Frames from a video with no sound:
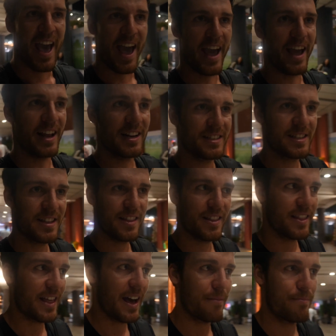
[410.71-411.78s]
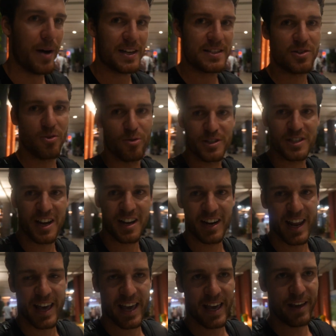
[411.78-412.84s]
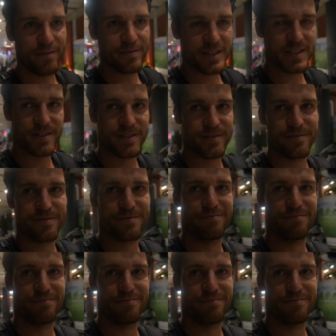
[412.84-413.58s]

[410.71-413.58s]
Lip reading: And that bus also leaves,